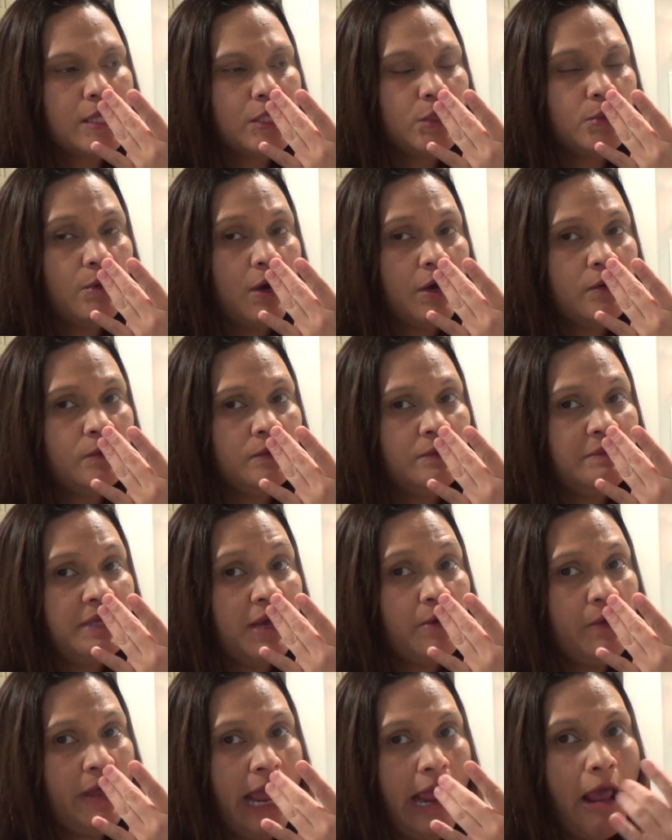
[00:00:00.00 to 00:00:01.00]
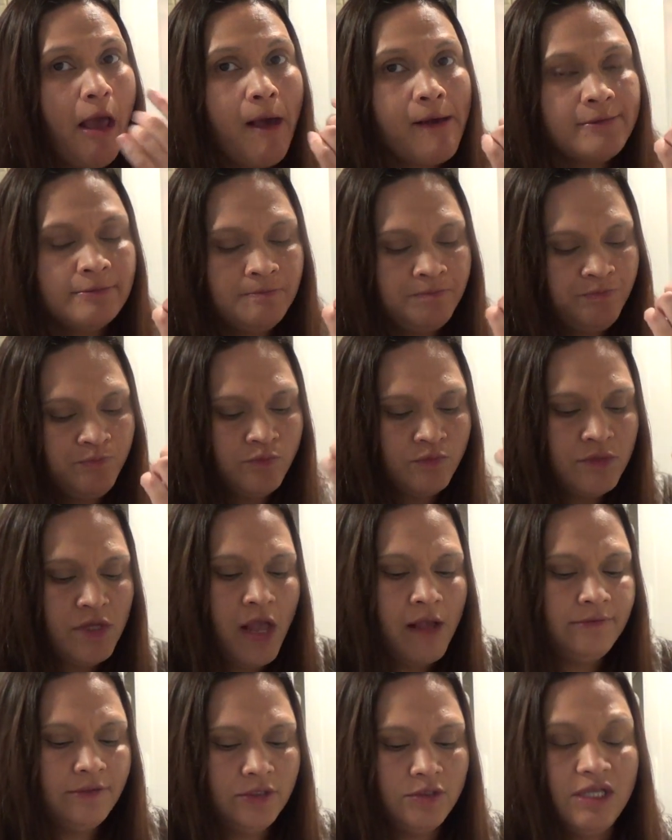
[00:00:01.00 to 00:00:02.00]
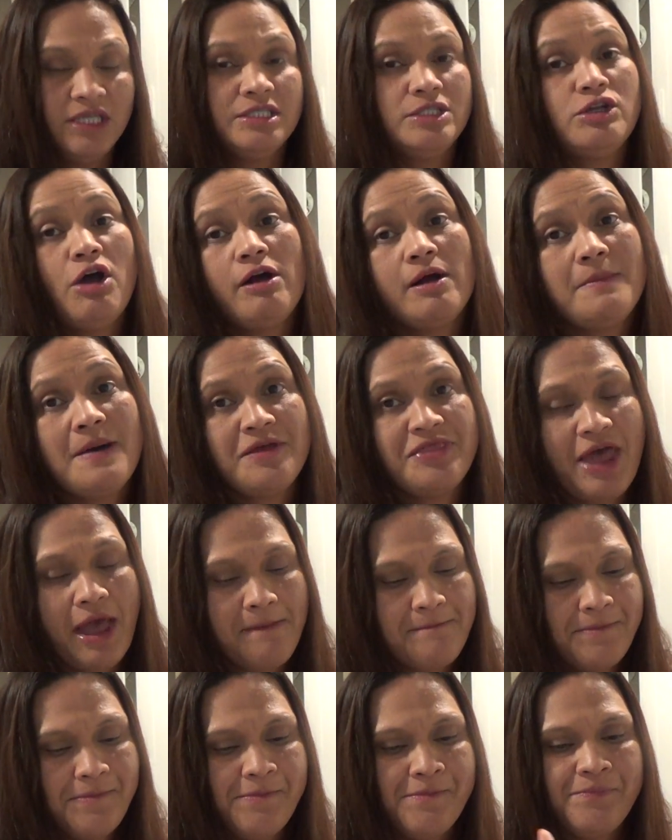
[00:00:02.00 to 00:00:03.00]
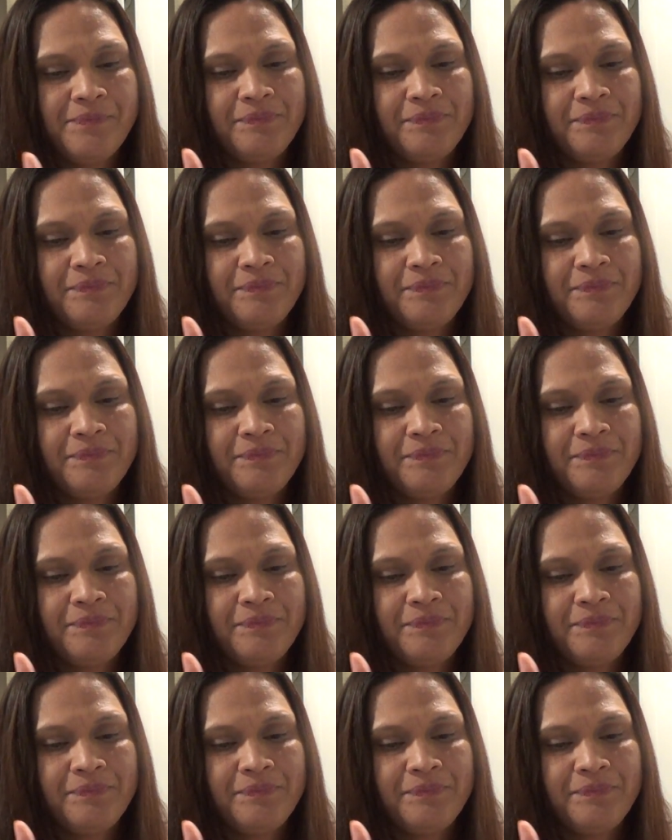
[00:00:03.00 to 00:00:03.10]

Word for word: Tomorrow will be a week. So let's talk about that.